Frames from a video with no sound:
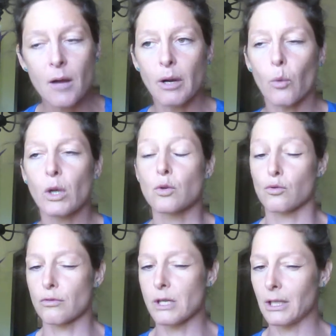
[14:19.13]
But what
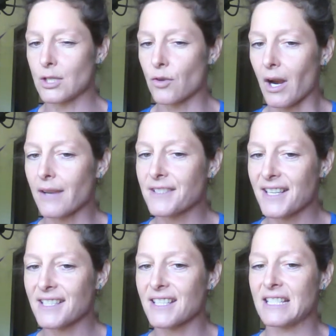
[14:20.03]
really drives
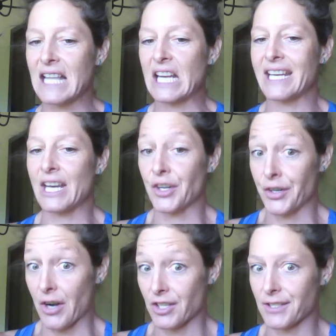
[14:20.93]
this is that inner
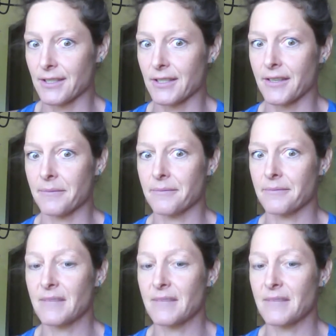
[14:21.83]
narcissism,